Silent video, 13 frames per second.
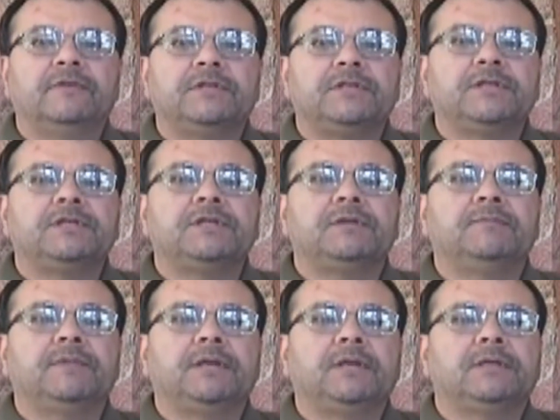
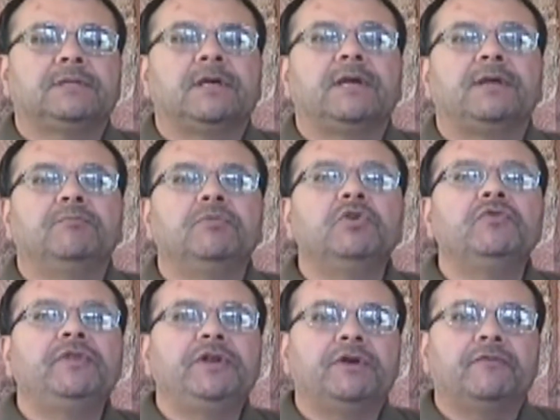physician because I had
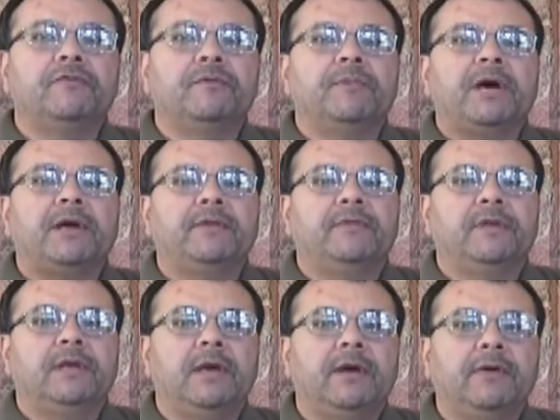moved here from out of
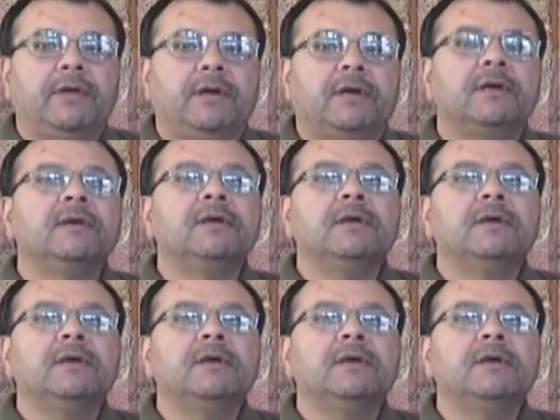the area.